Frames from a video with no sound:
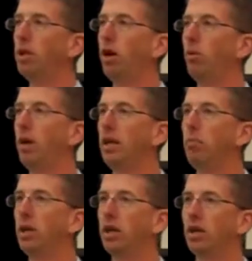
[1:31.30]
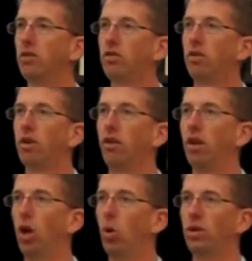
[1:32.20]
it already because they're the
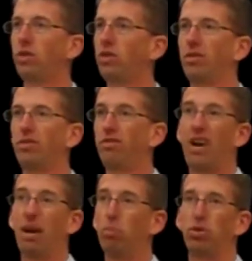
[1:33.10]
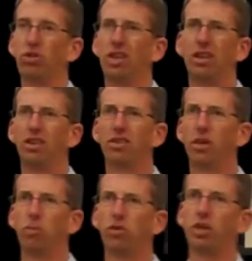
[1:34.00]
lowest 5% or
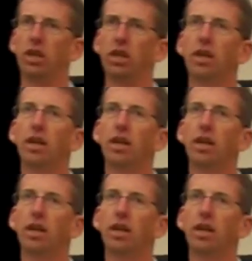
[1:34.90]
10%,